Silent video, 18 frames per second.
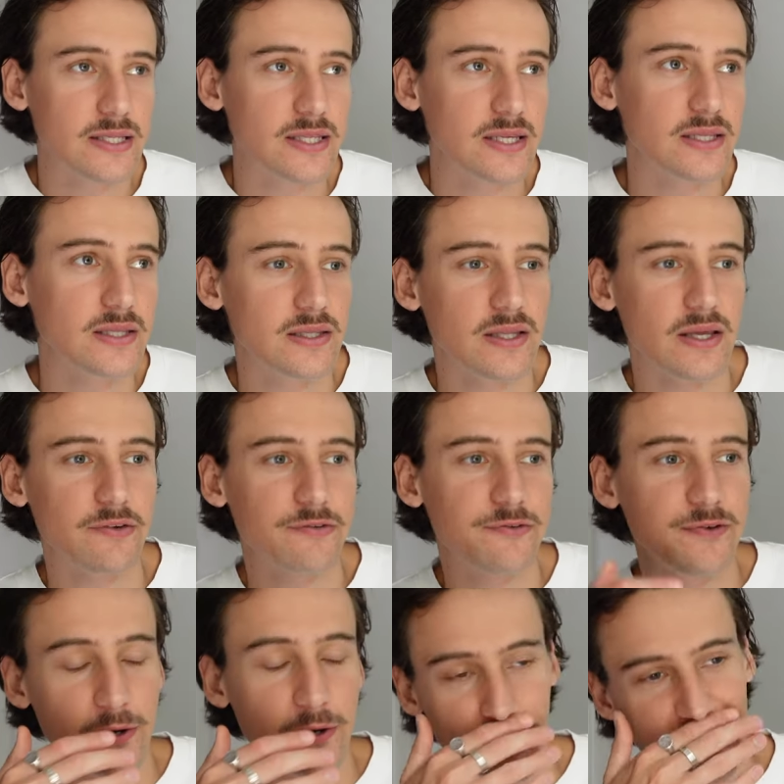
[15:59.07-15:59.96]
didn't
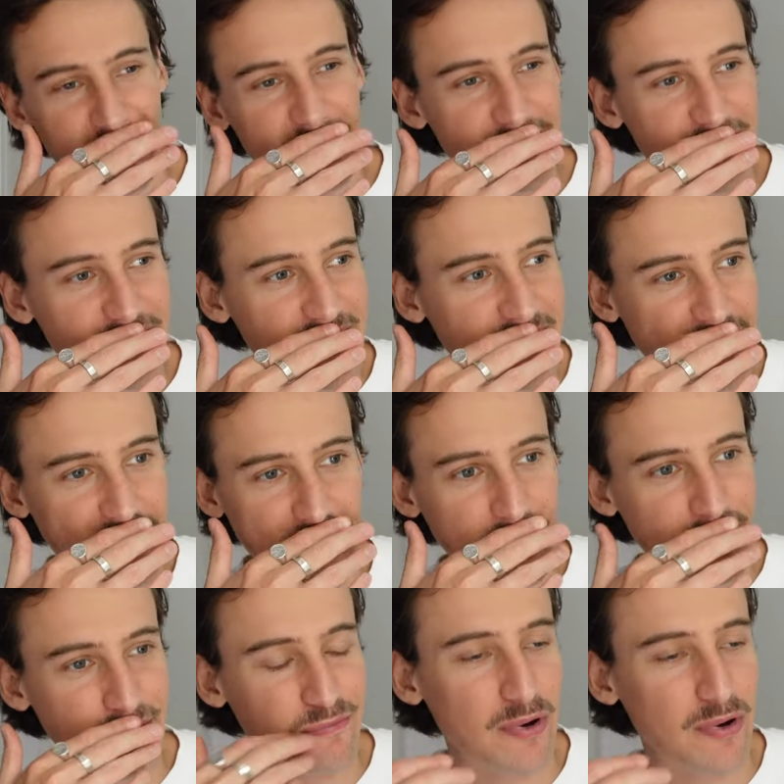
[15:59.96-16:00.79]
film anything,